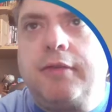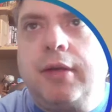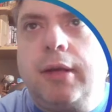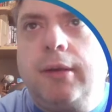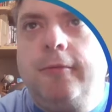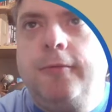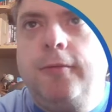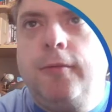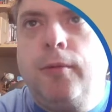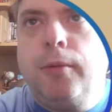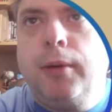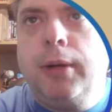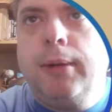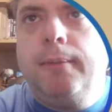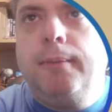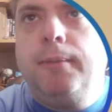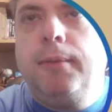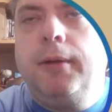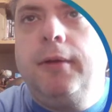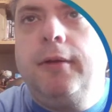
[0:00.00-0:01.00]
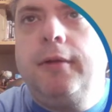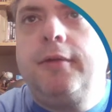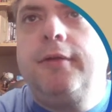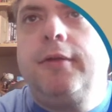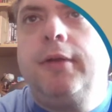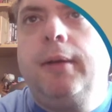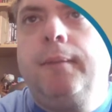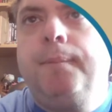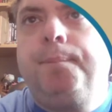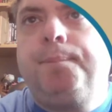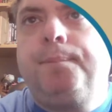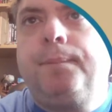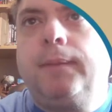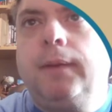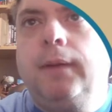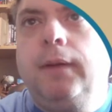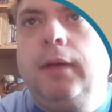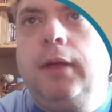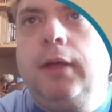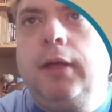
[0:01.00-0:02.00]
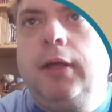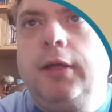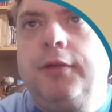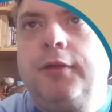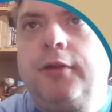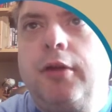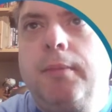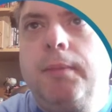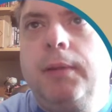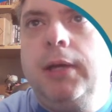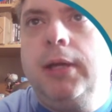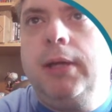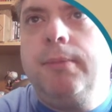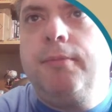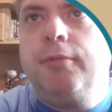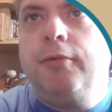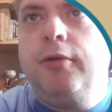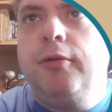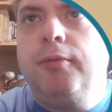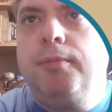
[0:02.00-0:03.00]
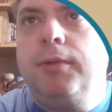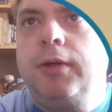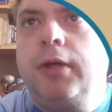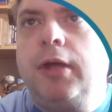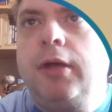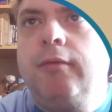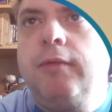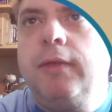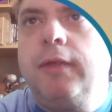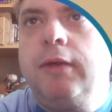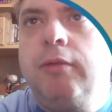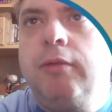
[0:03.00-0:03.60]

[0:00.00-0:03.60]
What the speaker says: up for it, but it's got to be an improvement over the